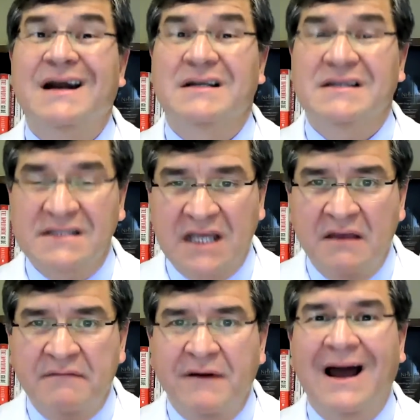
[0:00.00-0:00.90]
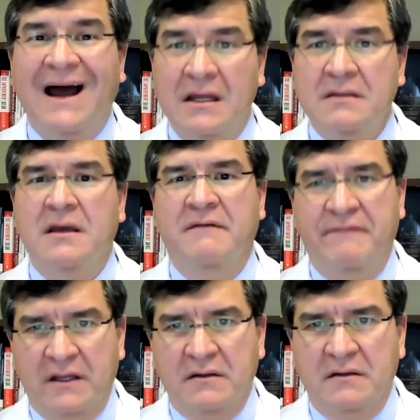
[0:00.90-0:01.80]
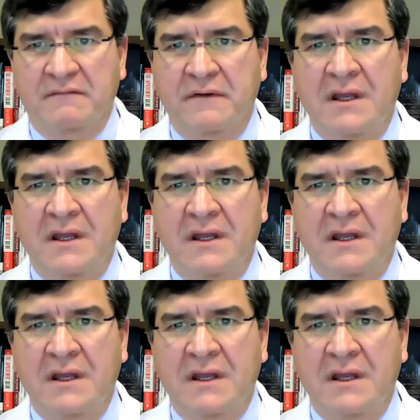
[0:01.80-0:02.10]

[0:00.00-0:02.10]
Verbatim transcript: are safe and effective.